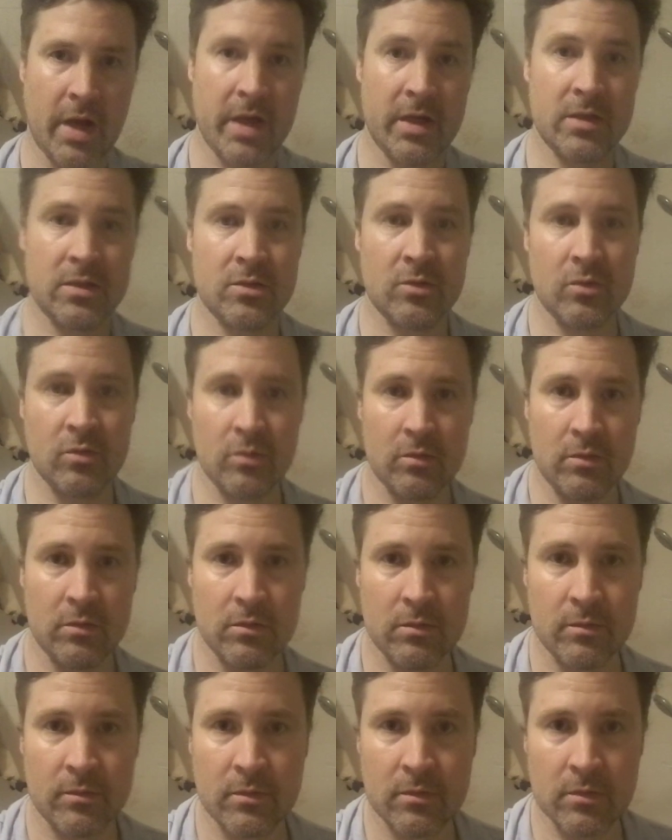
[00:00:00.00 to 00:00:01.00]
So,
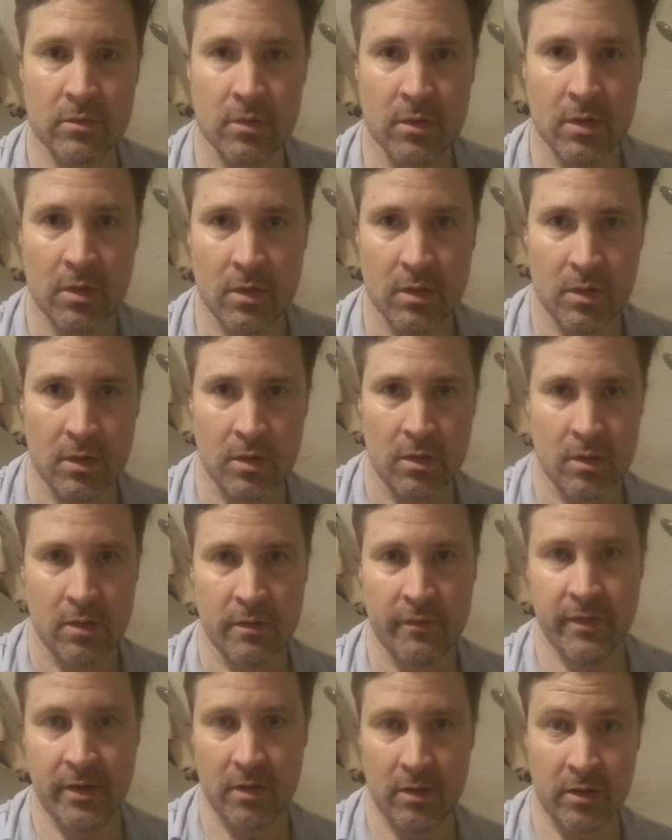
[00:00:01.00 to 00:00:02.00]

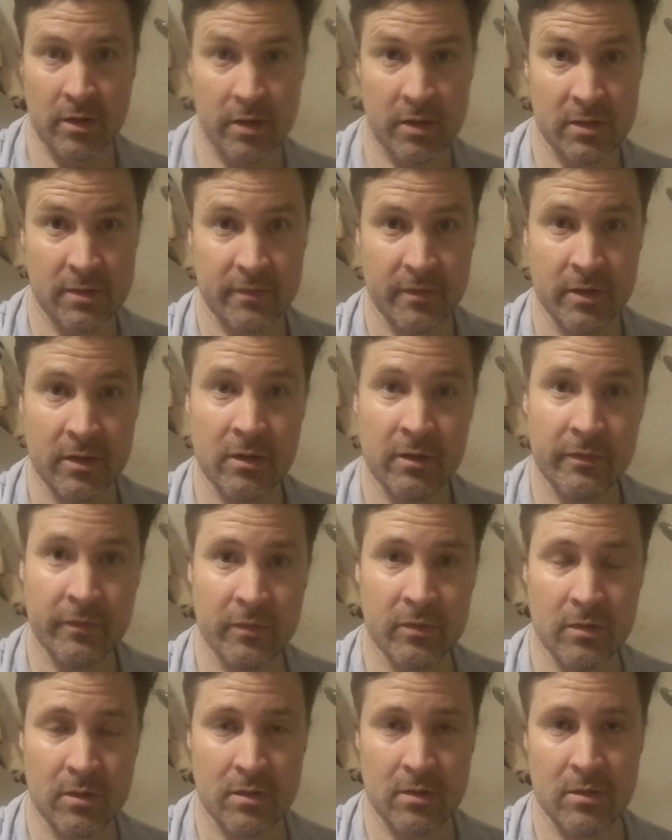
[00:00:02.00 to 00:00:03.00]
if you're looking at this video
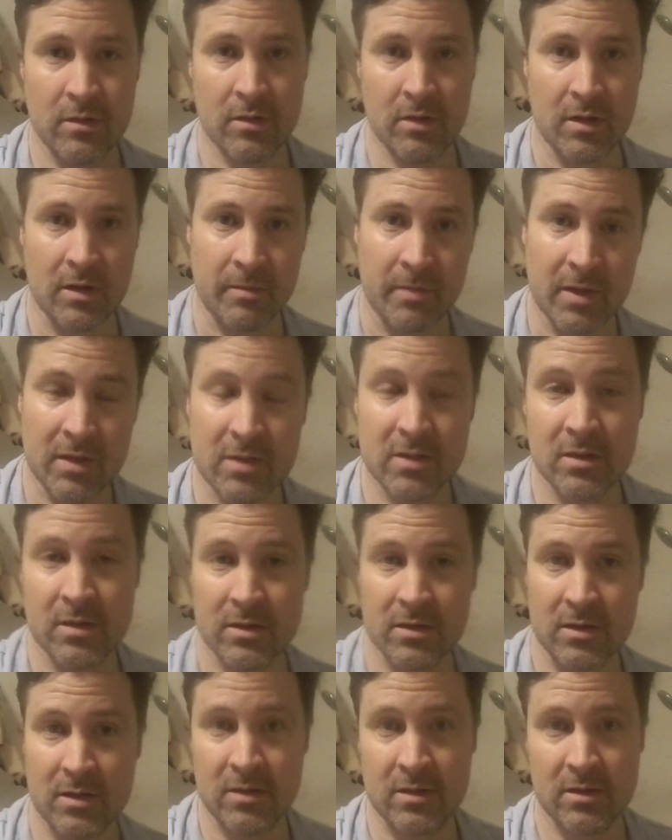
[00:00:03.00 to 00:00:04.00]
for, I imagine
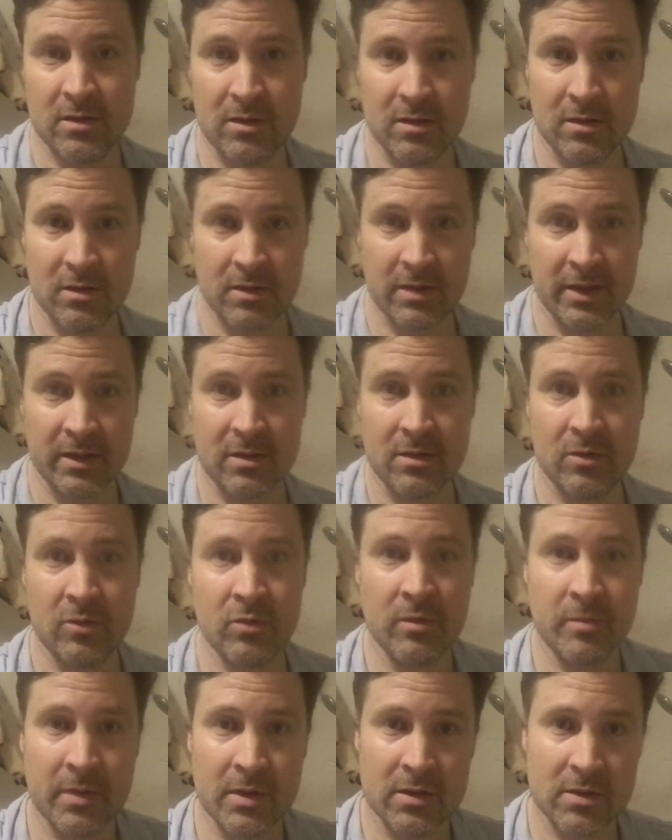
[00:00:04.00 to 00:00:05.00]
it's because you'd like to
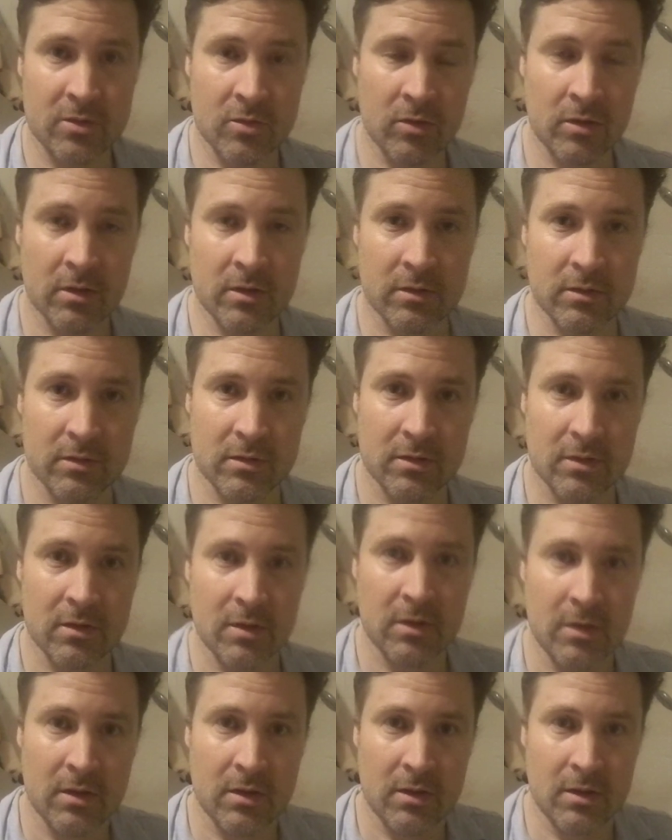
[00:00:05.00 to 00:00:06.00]
know about Scotland.
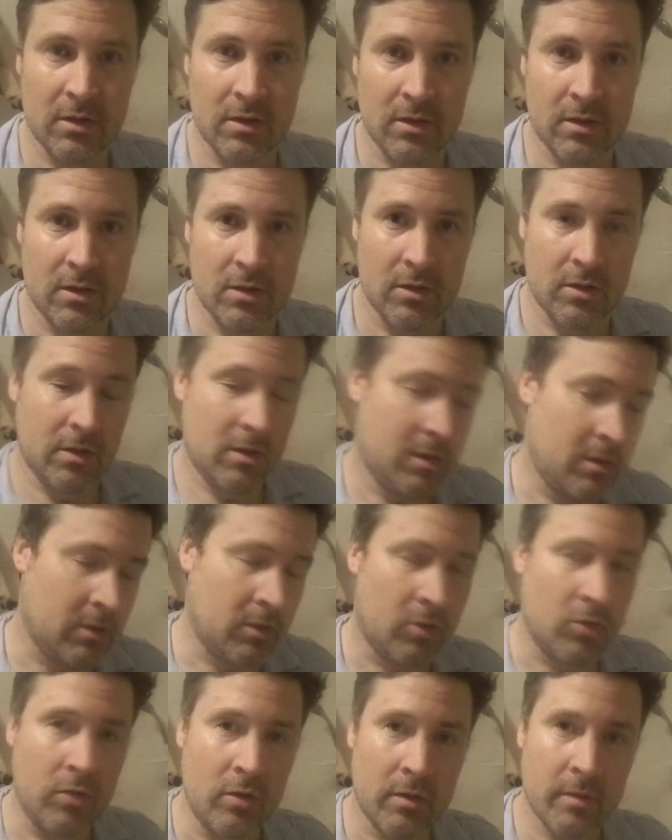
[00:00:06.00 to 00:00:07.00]
Well, I
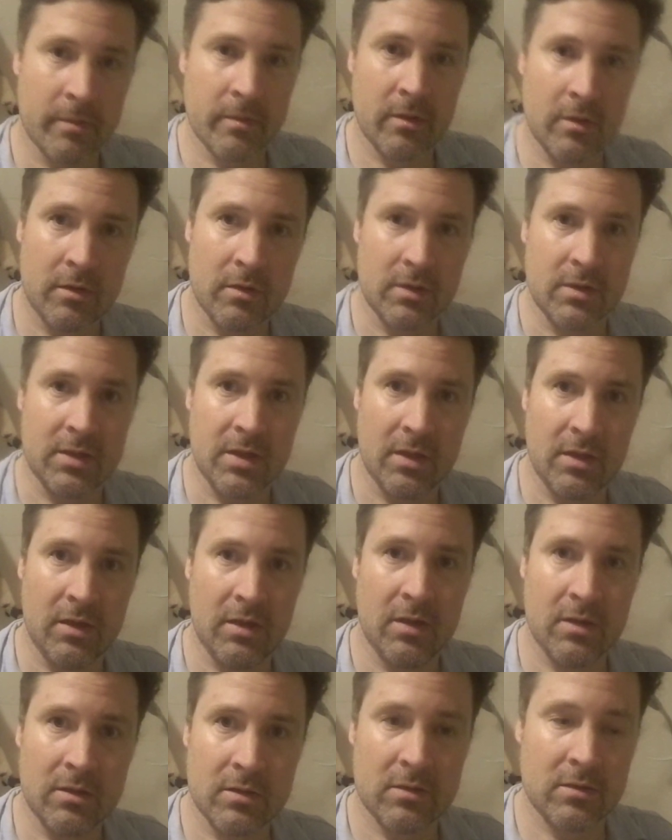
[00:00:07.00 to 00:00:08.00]
grew up there 10
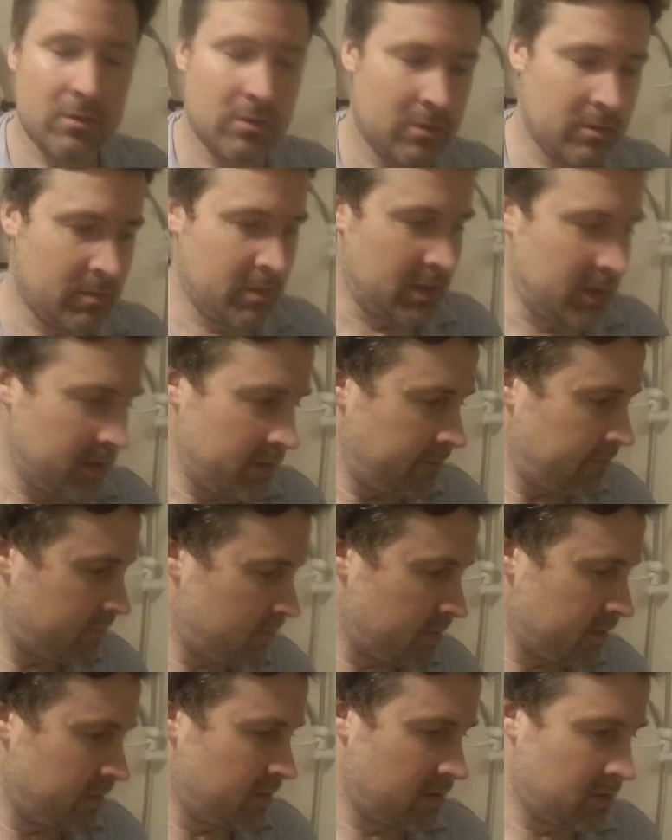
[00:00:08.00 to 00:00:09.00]
years of my life,
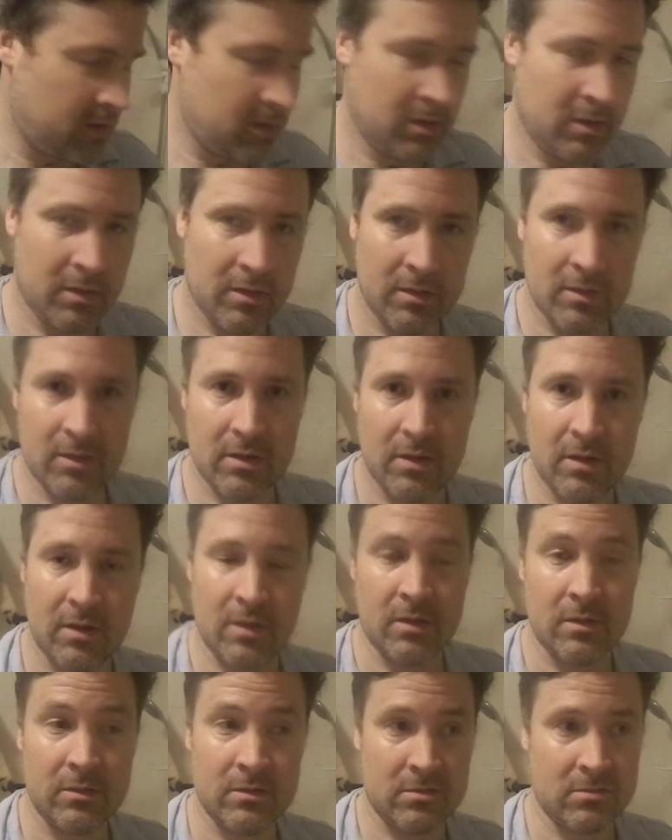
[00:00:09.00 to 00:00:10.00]
and
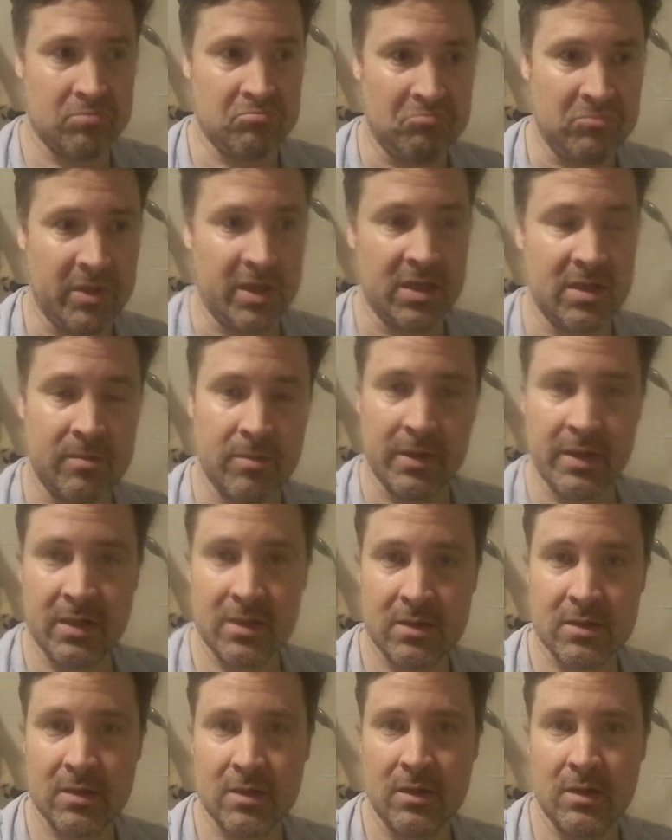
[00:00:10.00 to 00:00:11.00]
that's a nice place.